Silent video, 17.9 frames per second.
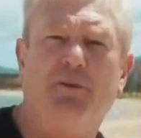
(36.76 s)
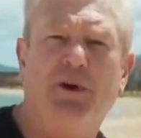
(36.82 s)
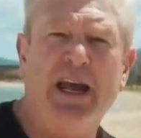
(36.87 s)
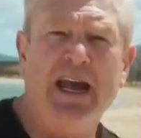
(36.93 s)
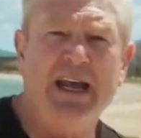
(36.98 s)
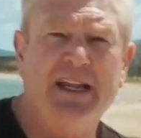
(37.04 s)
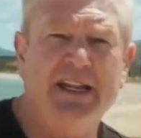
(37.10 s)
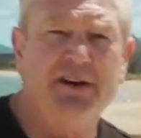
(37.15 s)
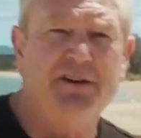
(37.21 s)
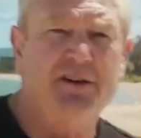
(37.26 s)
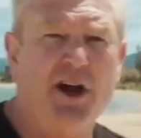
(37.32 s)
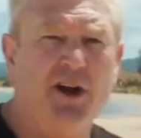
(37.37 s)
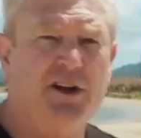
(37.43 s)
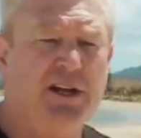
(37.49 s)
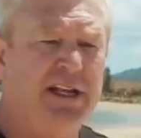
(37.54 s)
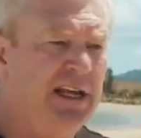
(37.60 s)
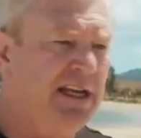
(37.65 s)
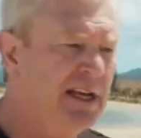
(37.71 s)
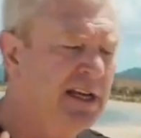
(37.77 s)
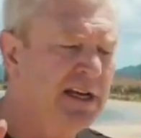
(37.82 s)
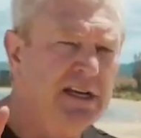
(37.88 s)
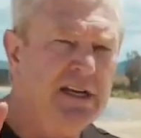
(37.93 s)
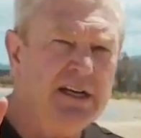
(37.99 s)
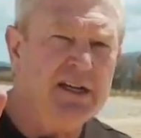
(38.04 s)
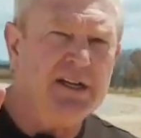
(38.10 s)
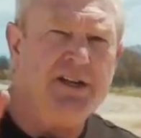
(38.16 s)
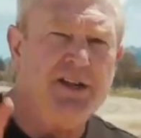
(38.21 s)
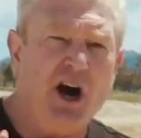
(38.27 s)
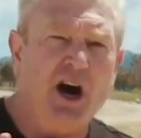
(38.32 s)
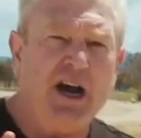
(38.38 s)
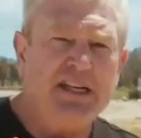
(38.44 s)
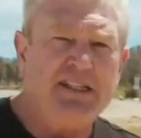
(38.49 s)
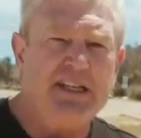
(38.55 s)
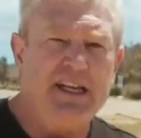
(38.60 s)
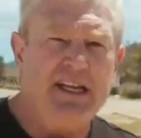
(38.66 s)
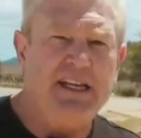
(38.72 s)
rare. There are only
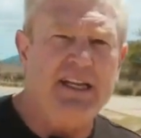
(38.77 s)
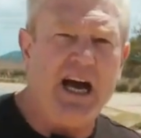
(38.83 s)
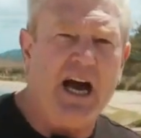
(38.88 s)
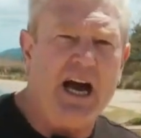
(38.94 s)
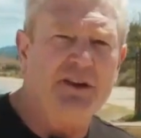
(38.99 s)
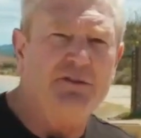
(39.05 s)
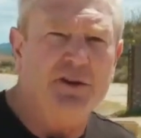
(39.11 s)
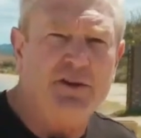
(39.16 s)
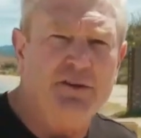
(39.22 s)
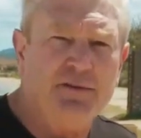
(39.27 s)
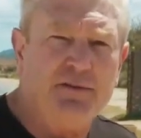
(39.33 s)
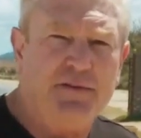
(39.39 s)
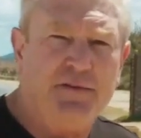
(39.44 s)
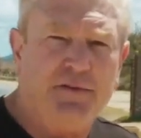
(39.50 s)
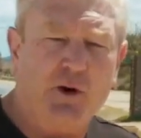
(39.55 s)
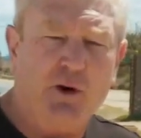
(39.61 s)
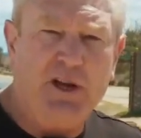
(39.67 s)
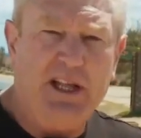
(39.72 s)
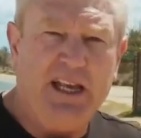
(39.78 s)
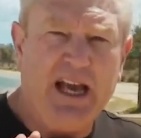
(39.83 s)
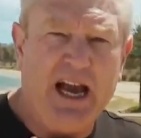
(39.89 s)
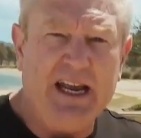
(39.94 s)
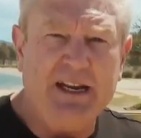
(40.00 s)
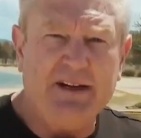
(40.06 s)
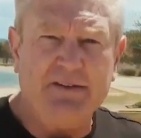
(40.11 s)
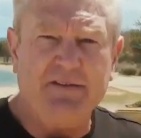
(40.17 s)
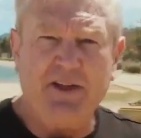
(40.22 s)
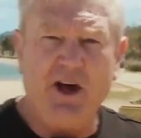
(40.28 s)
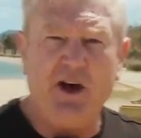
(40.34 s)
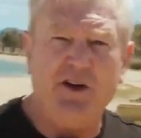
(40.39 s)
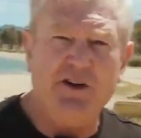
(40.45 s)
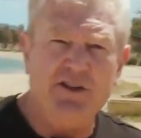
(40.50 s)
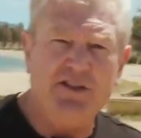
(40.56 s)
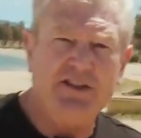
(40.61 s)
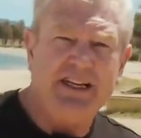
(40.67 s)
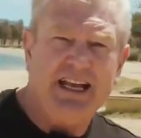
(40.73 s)
1,948 of
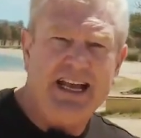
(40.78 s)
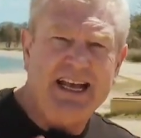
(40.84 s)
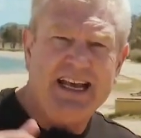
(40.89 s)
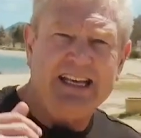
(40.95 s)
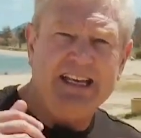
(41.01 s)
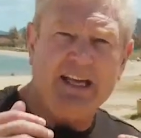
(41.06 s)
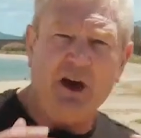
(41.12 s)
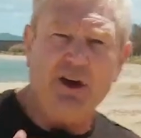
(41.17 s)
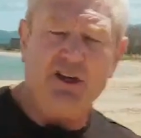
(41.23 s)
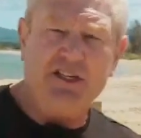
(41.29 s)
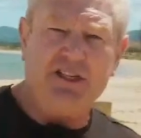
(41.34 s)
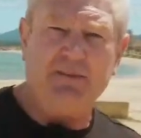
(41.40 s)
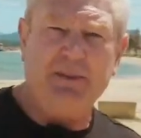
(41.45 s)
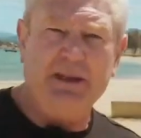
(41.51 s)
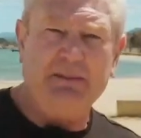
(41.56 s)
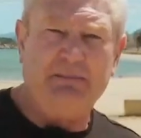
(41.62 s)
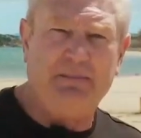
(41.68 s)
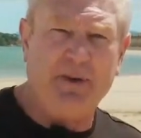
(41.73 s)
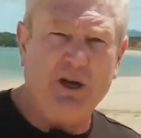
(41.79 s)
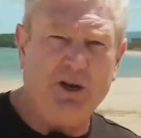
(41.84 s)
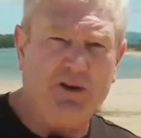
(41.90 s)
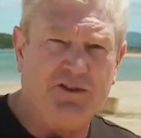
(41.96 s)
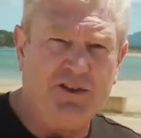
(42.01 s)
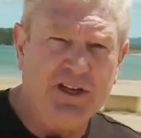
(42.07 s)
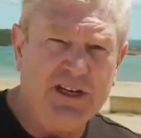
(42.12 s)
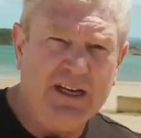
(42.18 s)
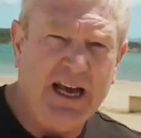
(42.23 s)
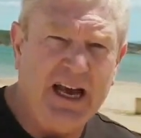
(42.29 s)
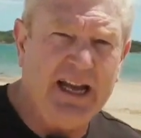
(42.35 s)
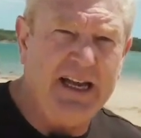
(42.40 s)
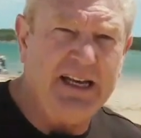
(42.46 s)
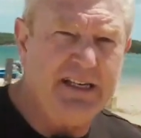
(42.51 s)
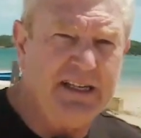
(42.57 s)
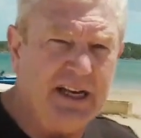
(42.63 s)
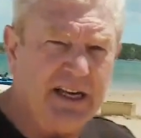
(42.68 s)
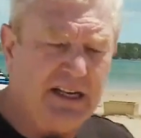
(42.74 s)
those going to be built,
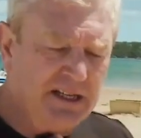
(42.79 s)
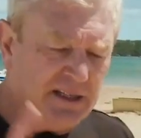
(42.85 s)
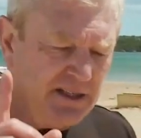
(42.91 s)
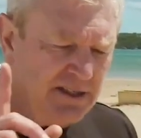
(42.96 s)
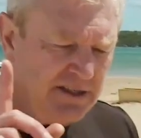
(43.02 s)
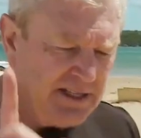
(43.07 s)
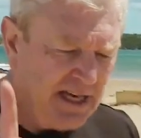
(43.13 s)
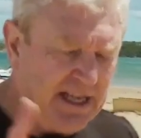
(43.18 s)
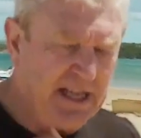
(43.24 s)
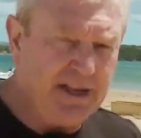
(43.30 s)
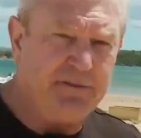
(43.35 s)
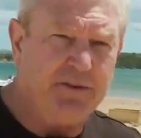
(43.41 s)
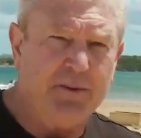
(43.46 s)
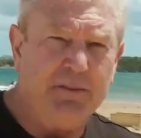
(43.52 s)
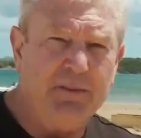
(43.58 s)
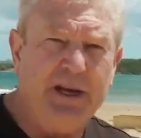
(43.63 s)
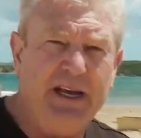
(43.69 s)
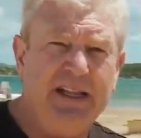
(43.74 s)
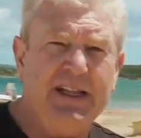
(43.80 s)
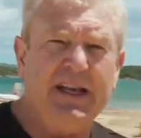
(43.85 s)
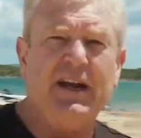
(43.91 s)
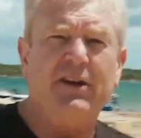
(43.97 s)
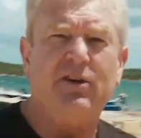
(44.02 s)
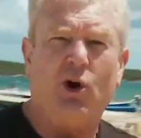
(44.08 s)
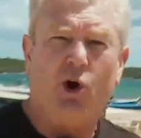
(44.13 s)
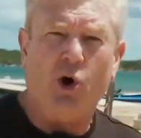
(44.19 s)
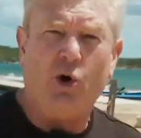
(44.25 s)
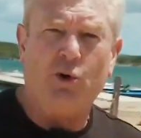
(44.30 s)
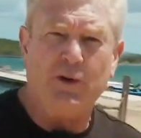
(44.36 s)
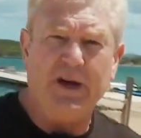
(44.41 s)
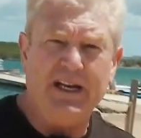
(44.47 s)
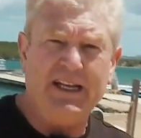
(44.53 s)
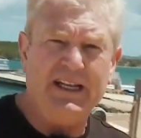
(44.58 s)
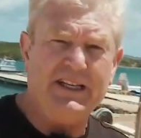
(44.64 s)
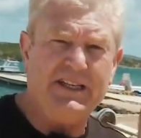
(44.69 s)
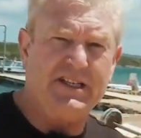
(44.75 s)
and take it from me, they're already